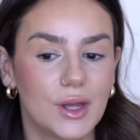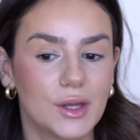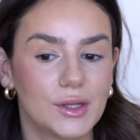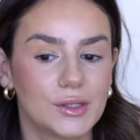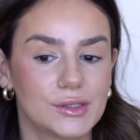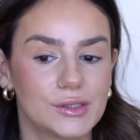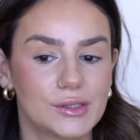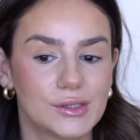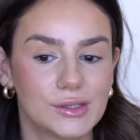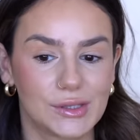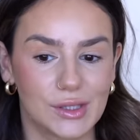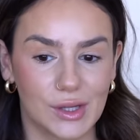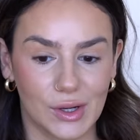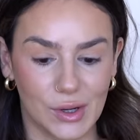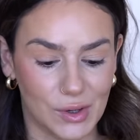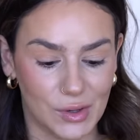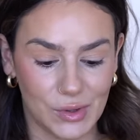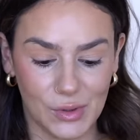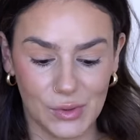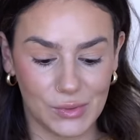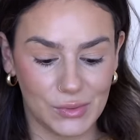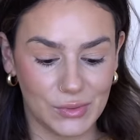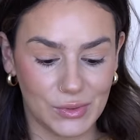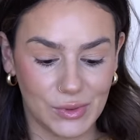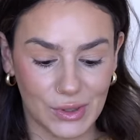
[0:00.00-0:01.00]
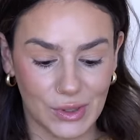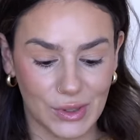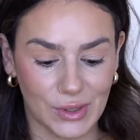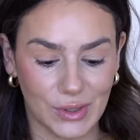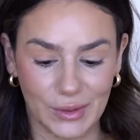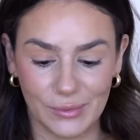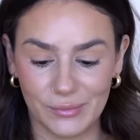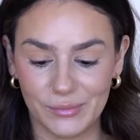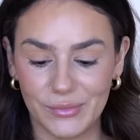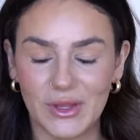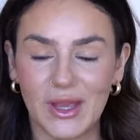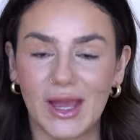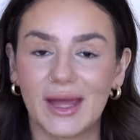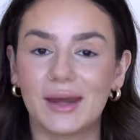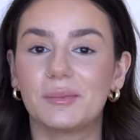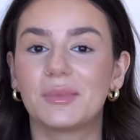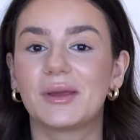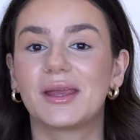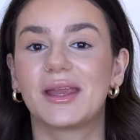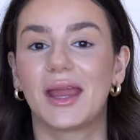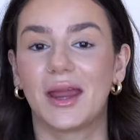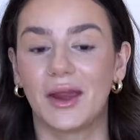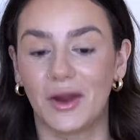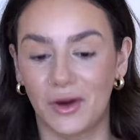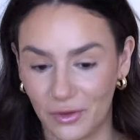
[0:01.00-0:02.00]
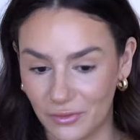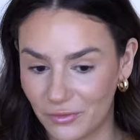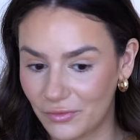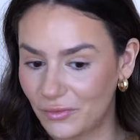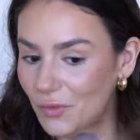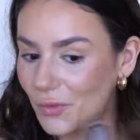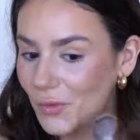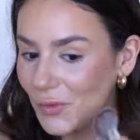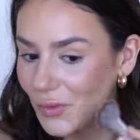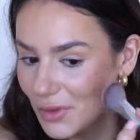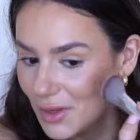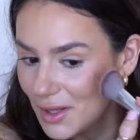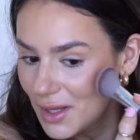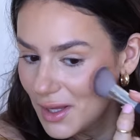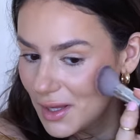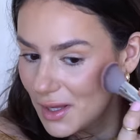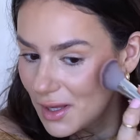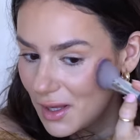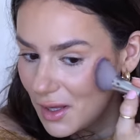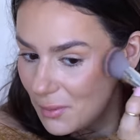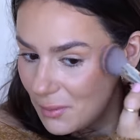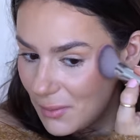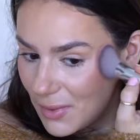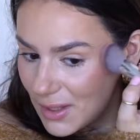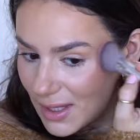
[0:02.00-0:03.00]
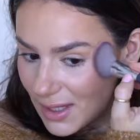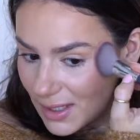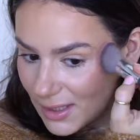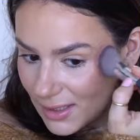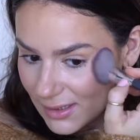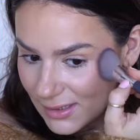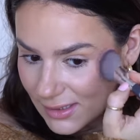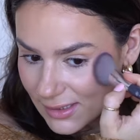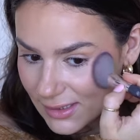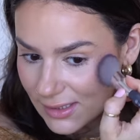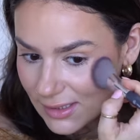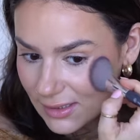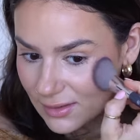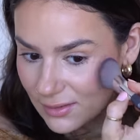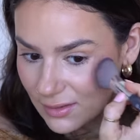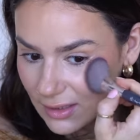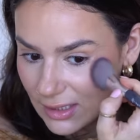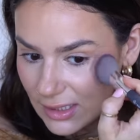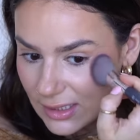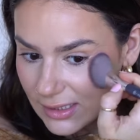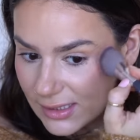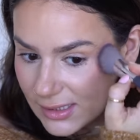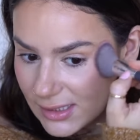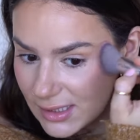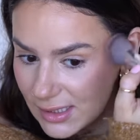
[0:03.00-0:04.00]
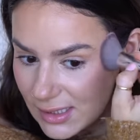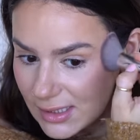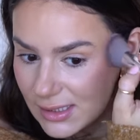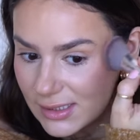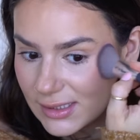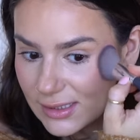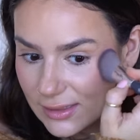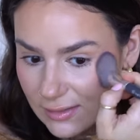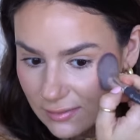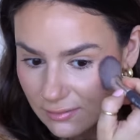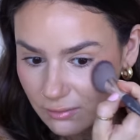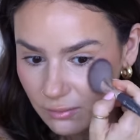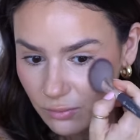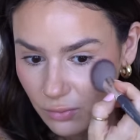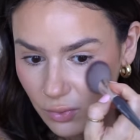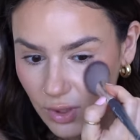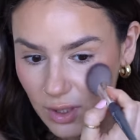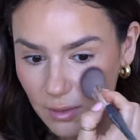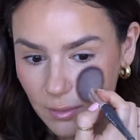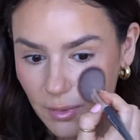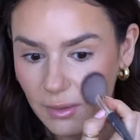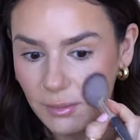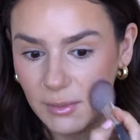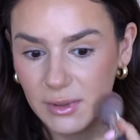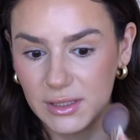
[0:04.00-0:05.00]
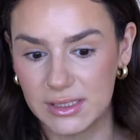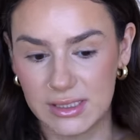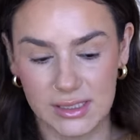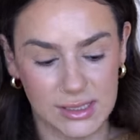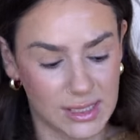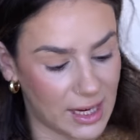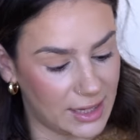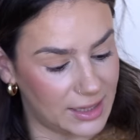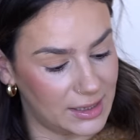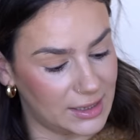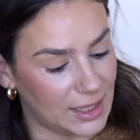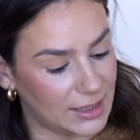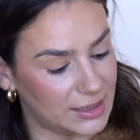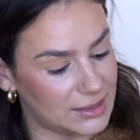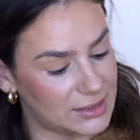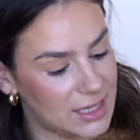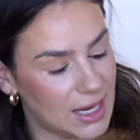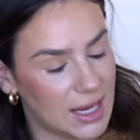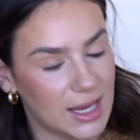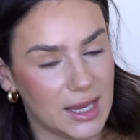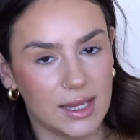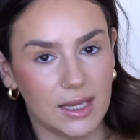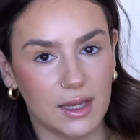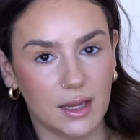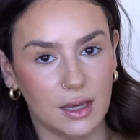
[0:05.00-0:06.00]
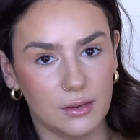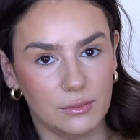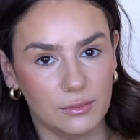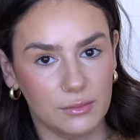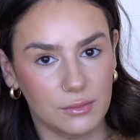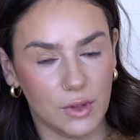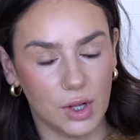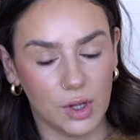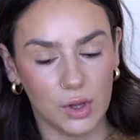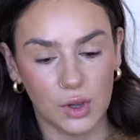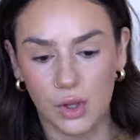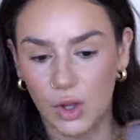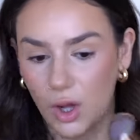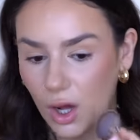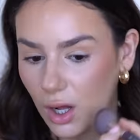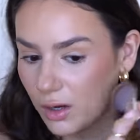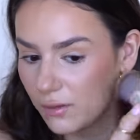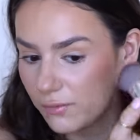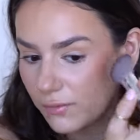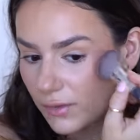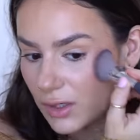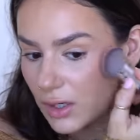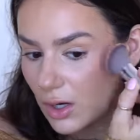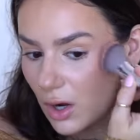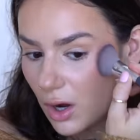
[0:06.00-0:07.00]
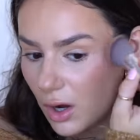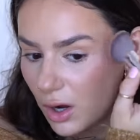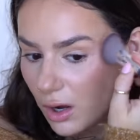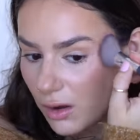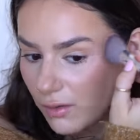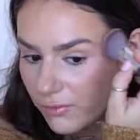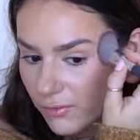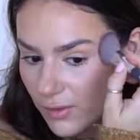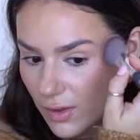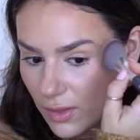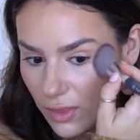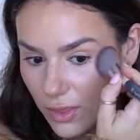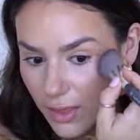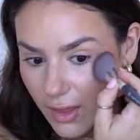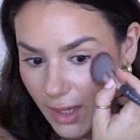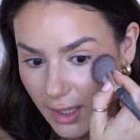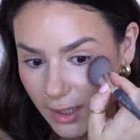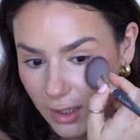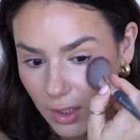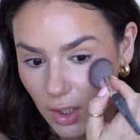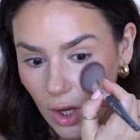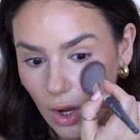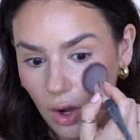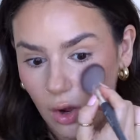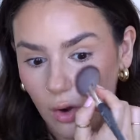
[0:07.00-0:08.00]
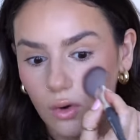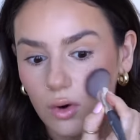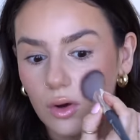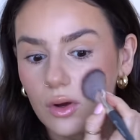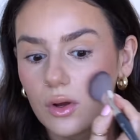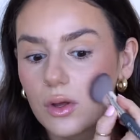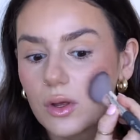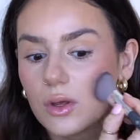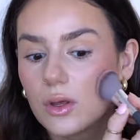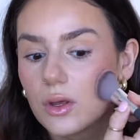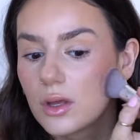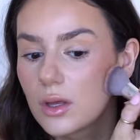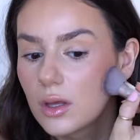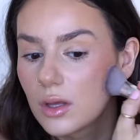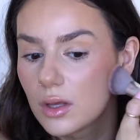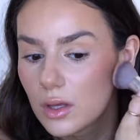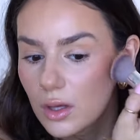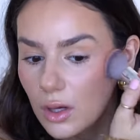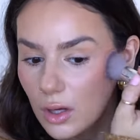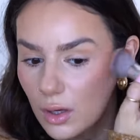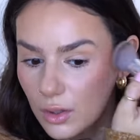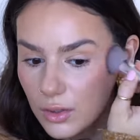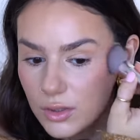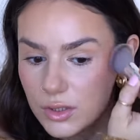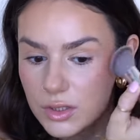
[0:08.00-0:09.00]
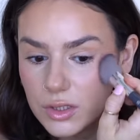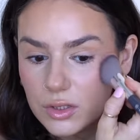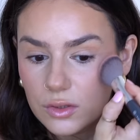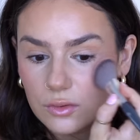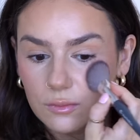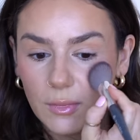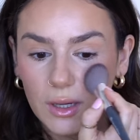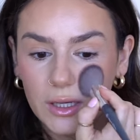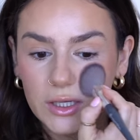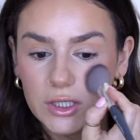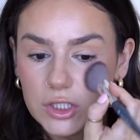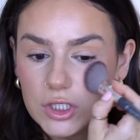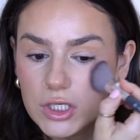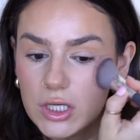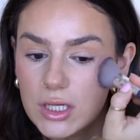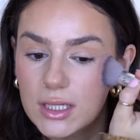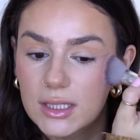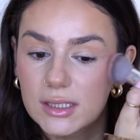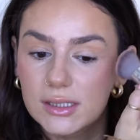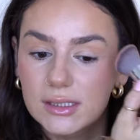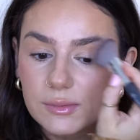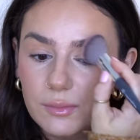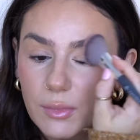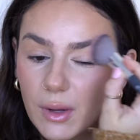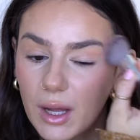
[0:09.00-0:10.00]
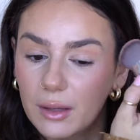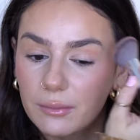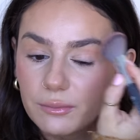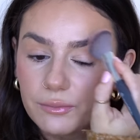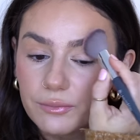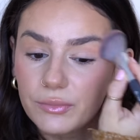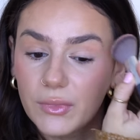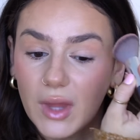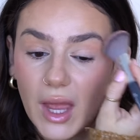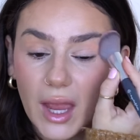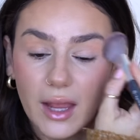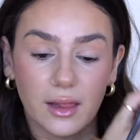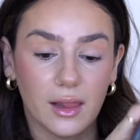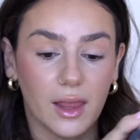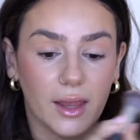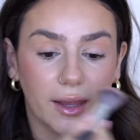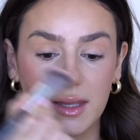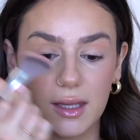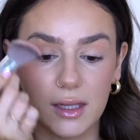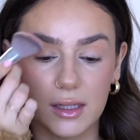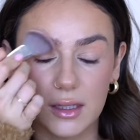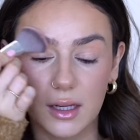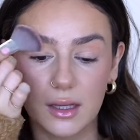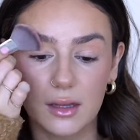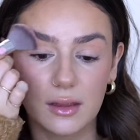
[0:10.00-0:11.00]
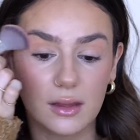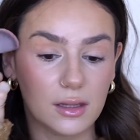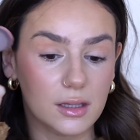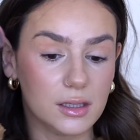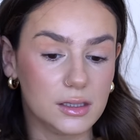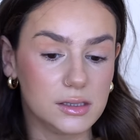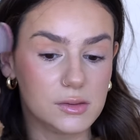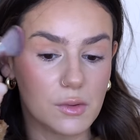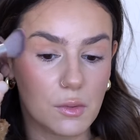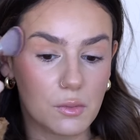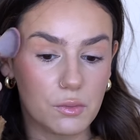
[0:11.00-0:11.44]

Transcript: So, you know, gotta be careful because this is pretty pigmented. I like take a lot of it off and then go onto my cheeks, but I like it. I think it's